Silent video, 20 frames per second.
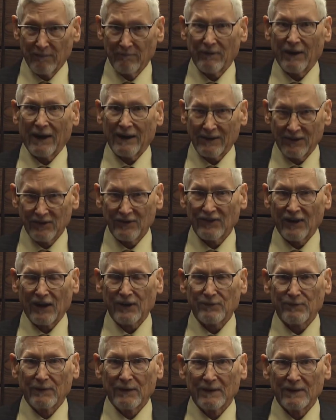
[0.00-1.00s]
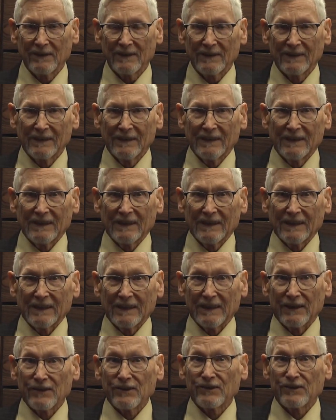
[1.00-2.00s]
impact assessment
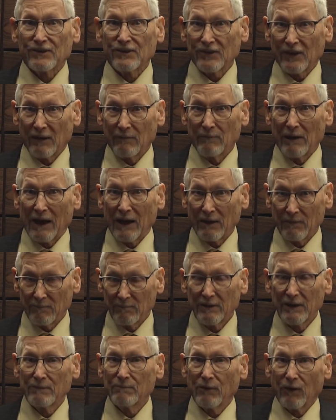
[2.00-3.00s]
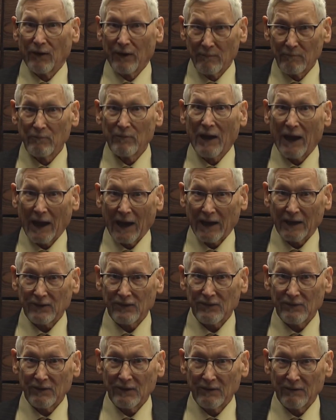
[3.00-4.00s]
is about people
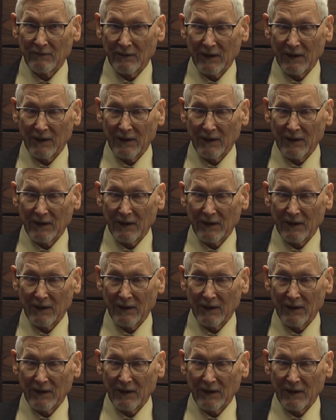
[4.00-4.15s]
impacts,